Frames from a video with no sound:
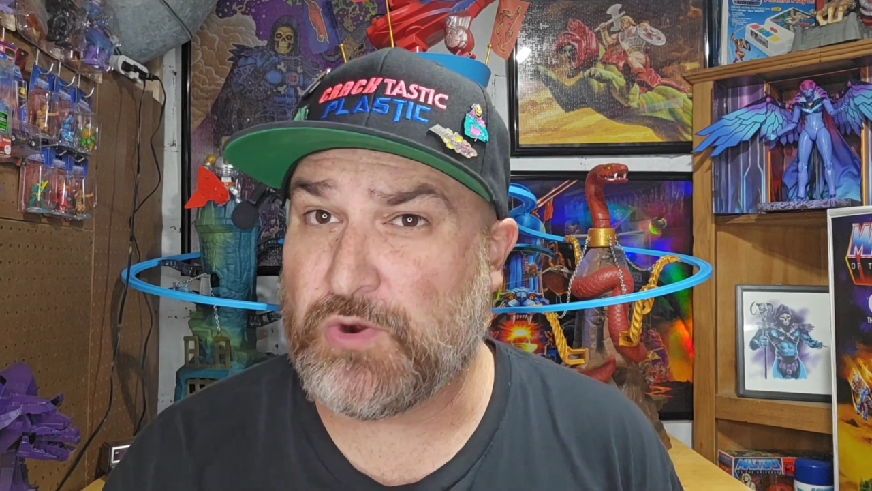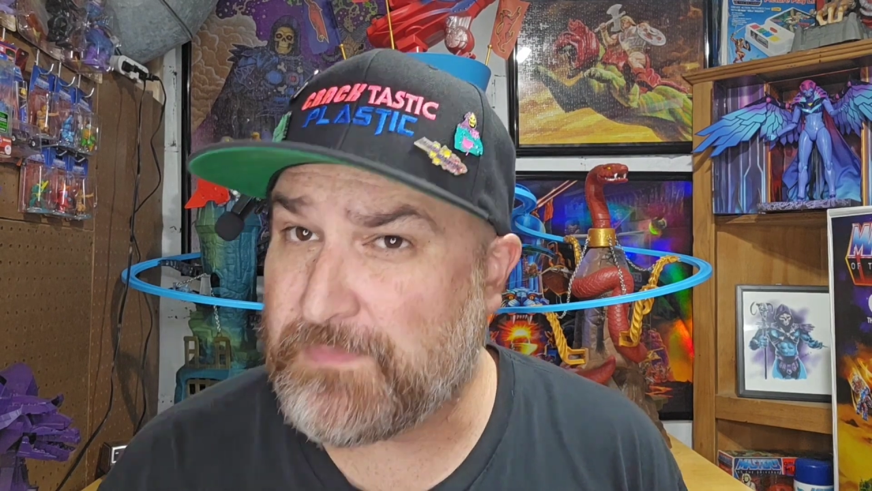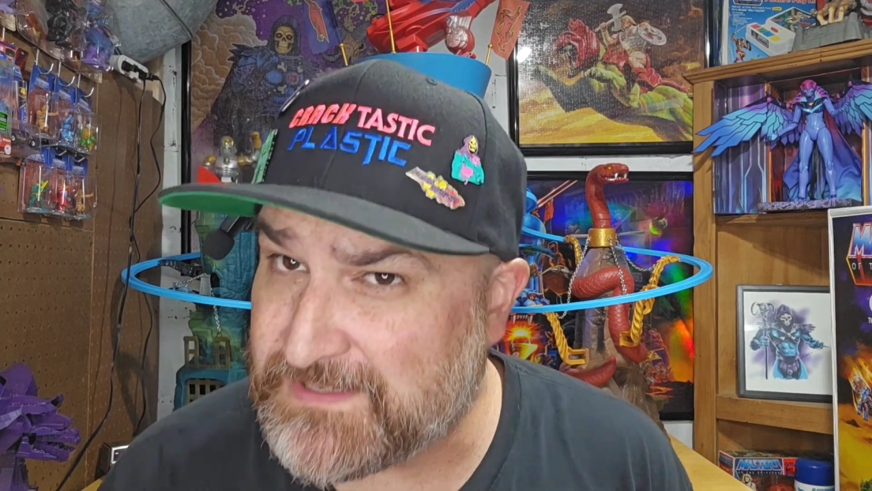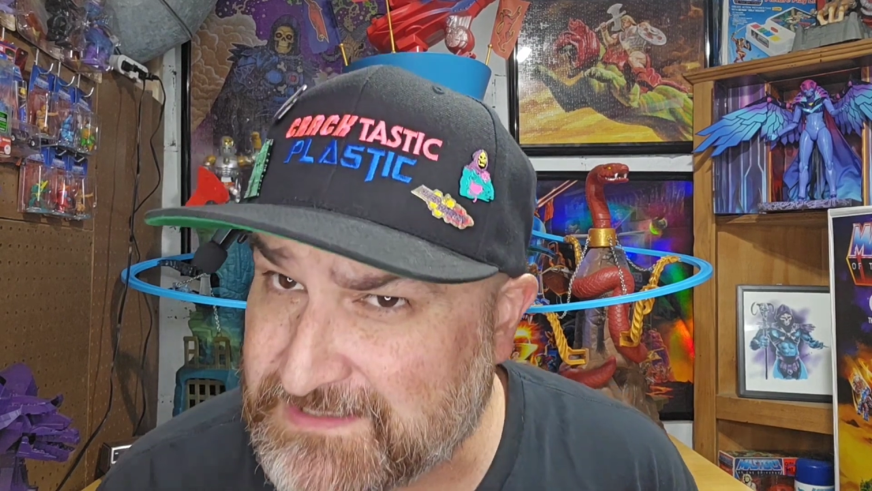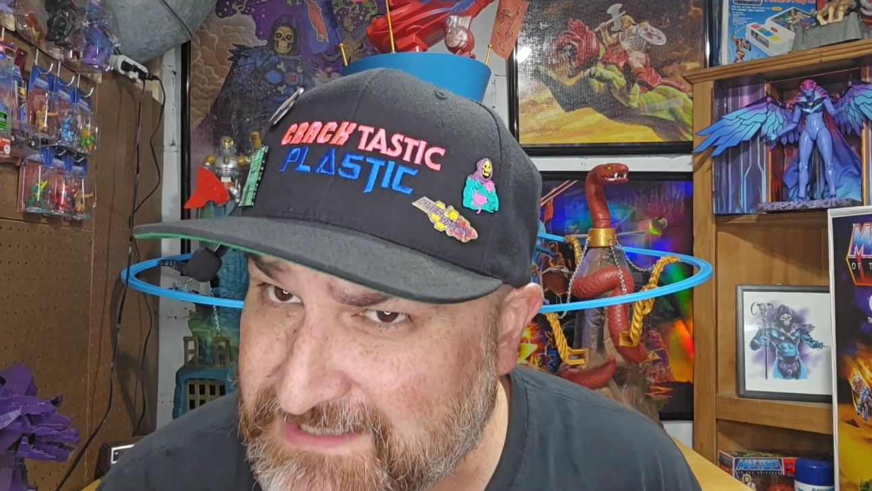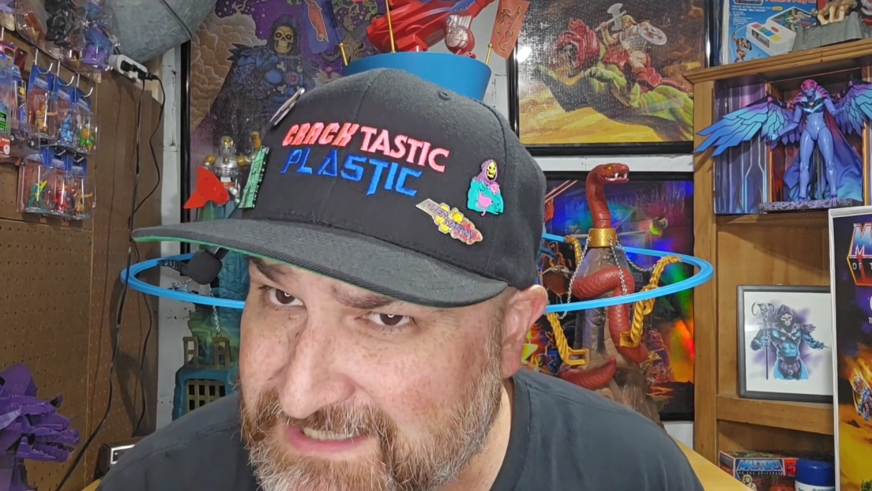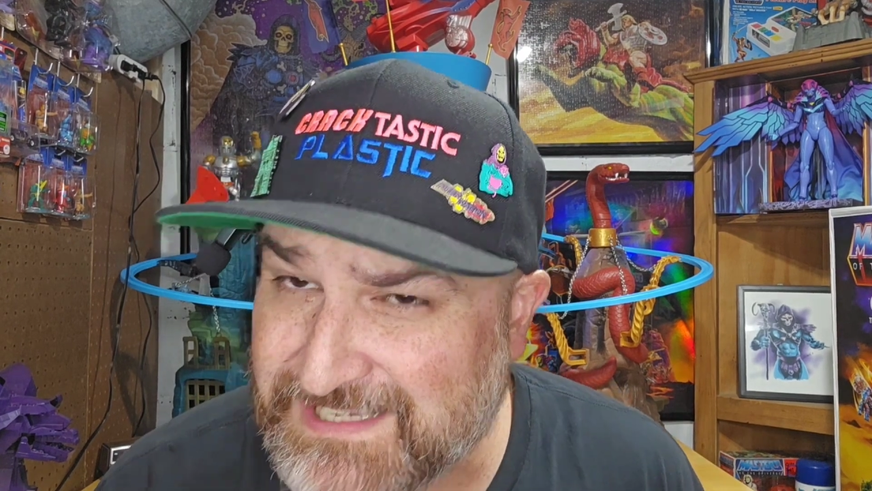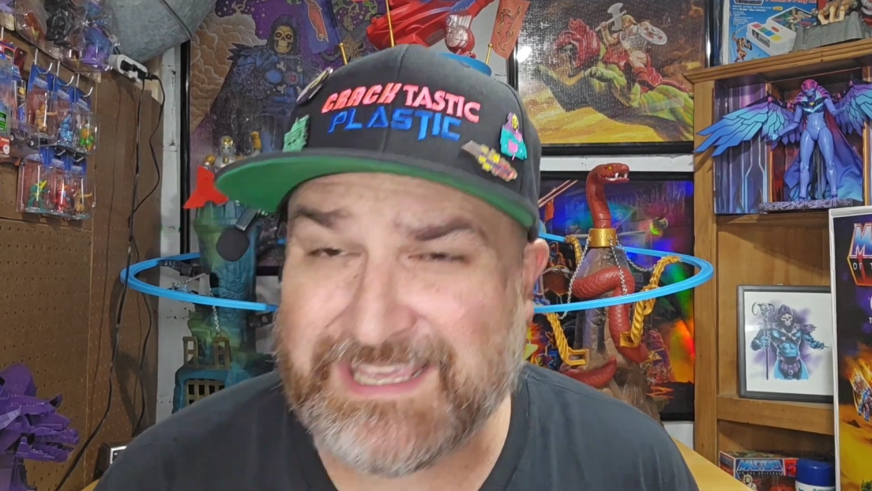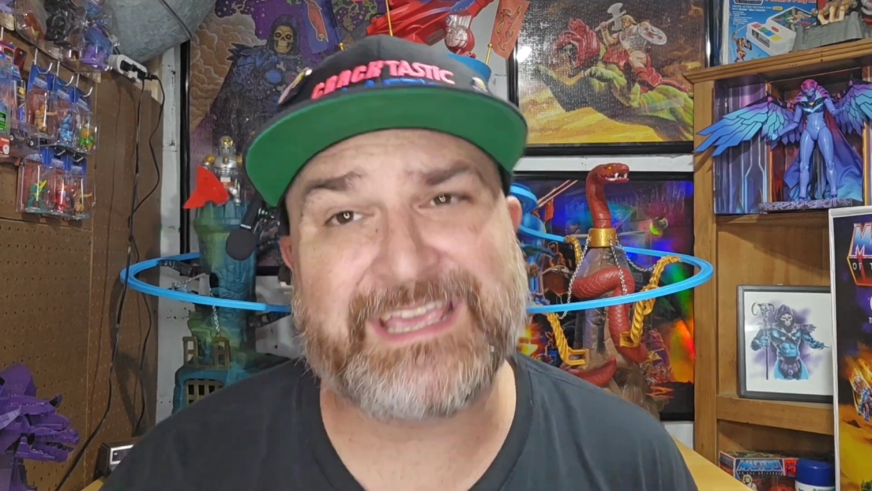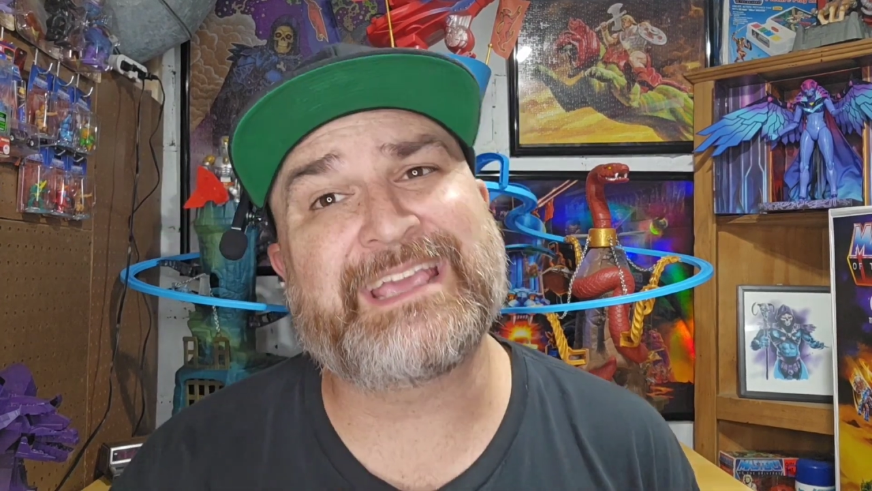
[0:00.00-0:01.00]
opened,
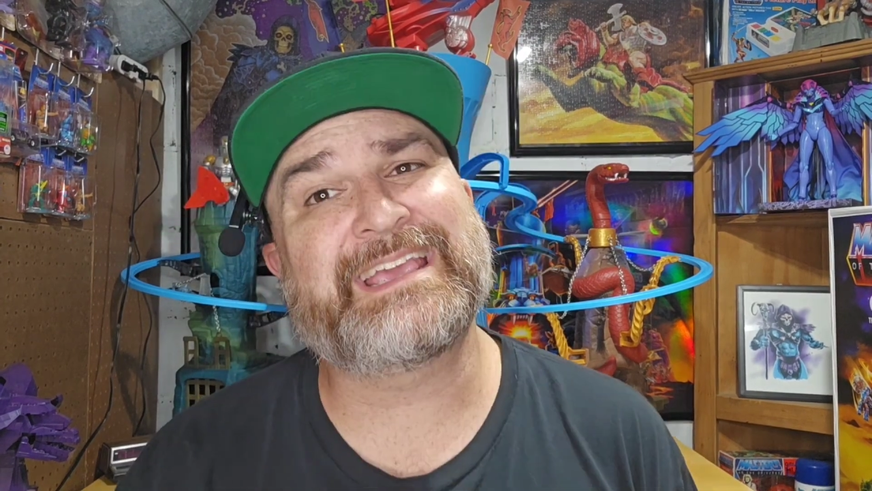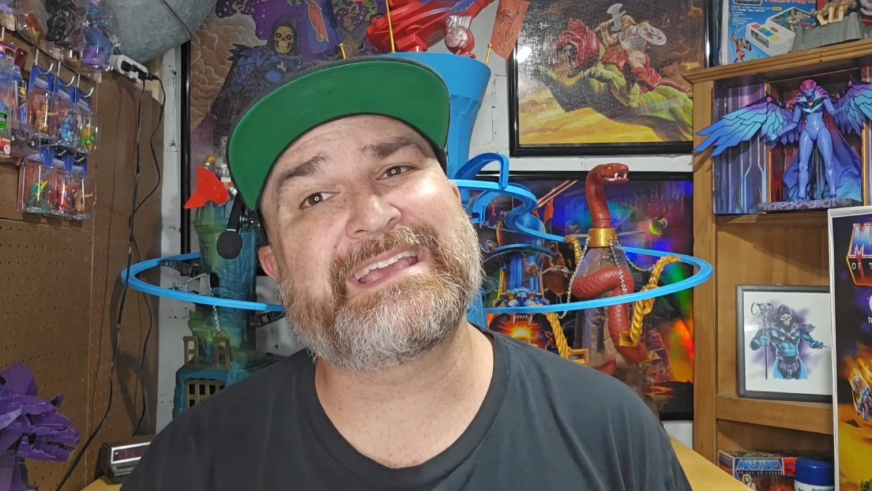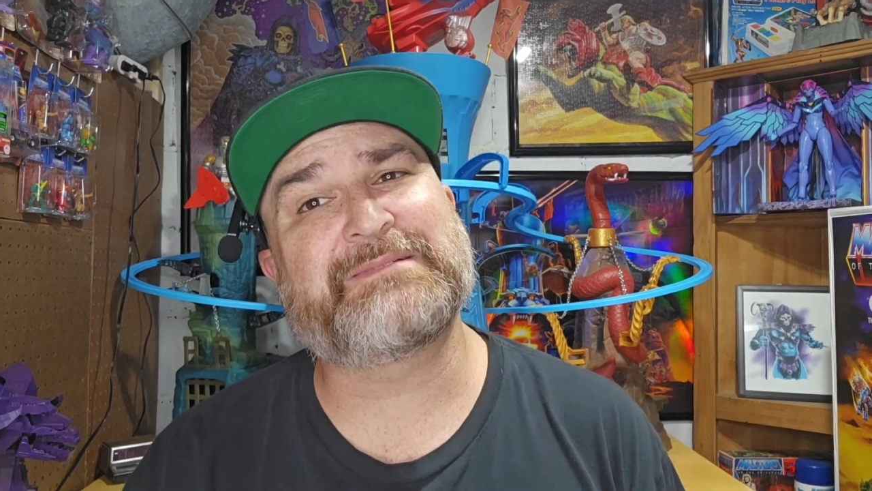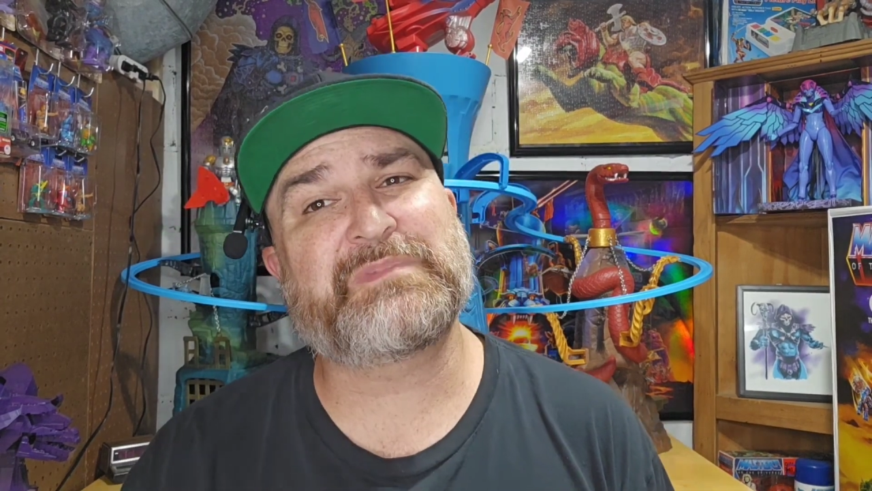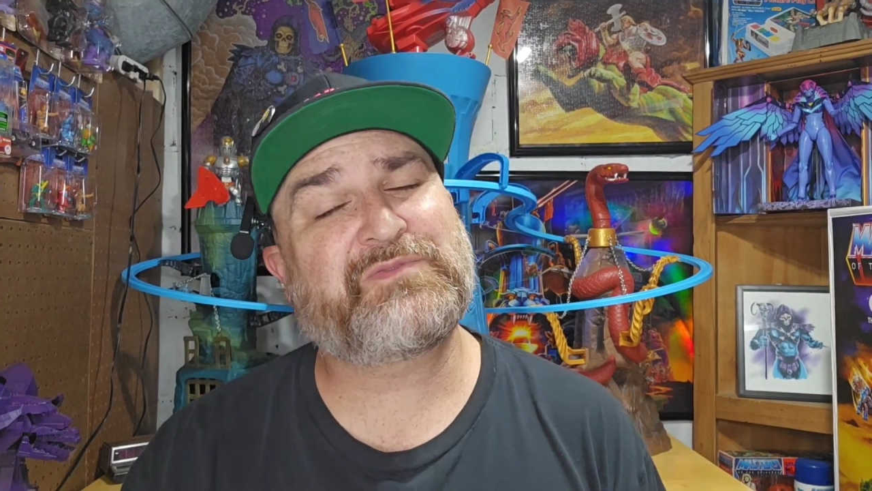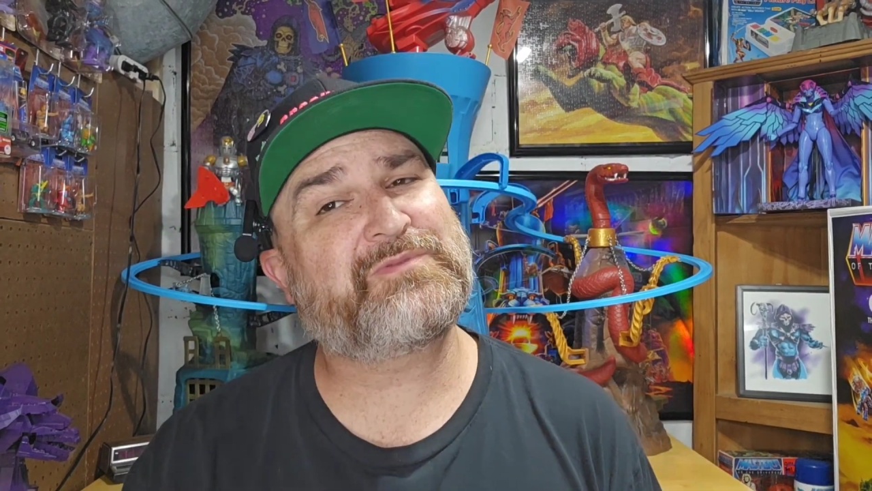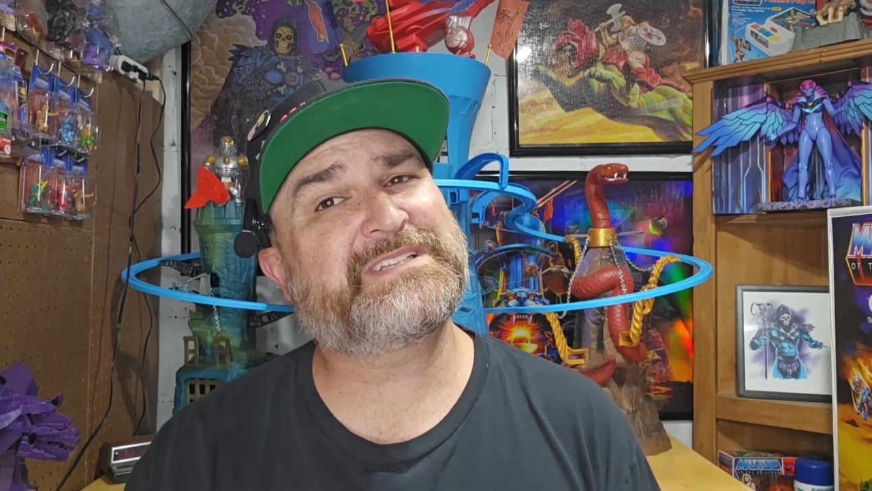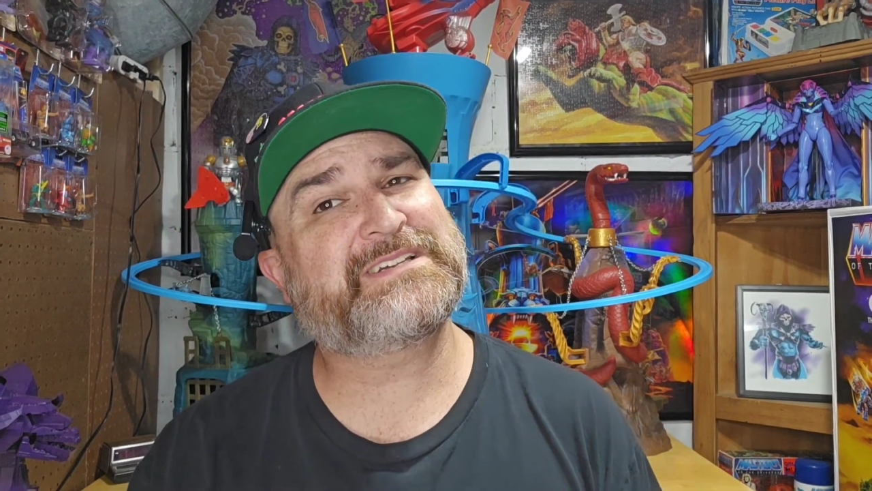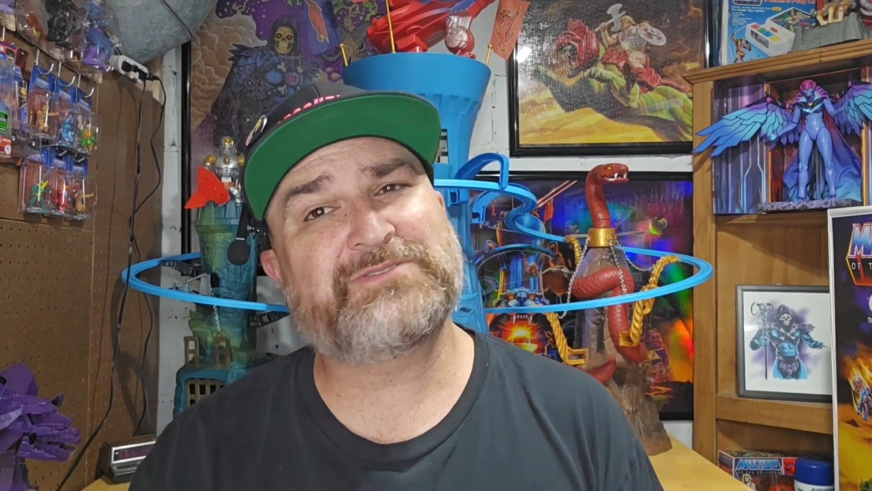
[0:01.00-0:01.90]
and before we take